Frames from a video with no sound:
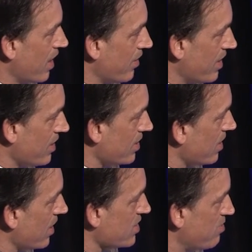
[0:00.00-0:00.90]
and they
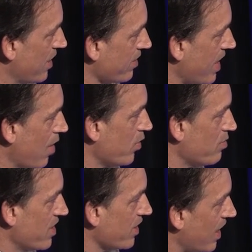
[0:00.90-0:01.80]
expected that
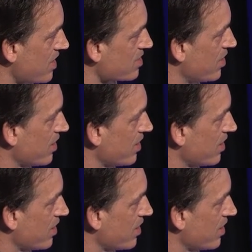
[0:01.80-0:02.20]
would be the case